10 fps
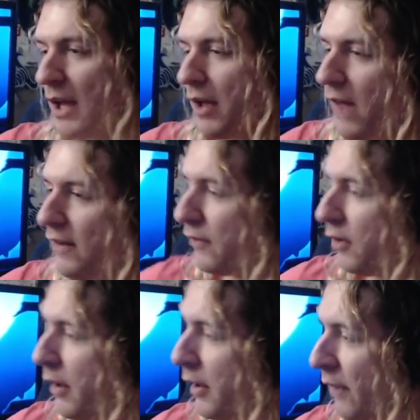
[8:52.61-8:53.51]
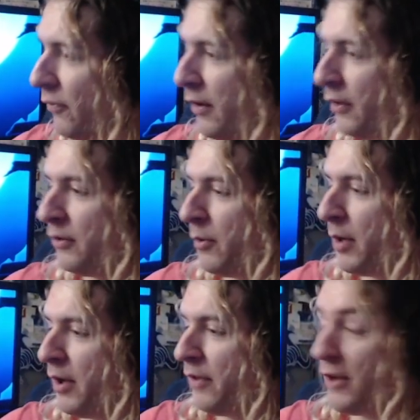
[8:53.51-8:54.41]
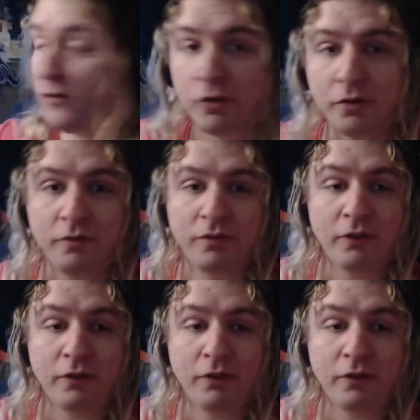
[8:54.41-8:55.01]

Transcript: I think that's all I got for this. So thanks for